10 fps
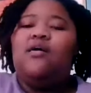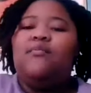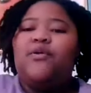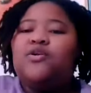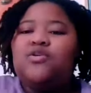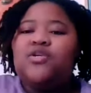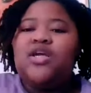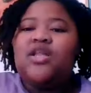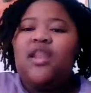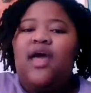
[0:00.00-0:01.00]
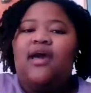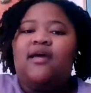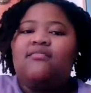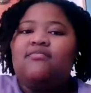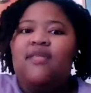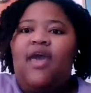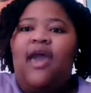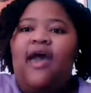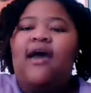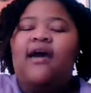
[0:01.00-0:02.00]
pollution that they
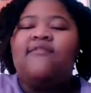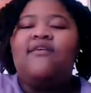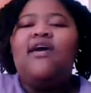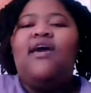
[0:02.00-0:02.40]
have,